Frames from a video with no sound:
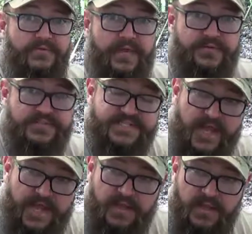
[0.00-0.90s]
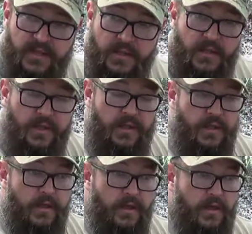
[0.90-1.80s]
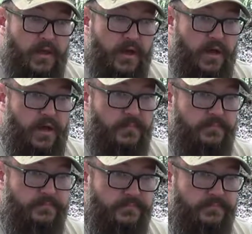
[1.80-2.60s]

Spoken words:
the other side. So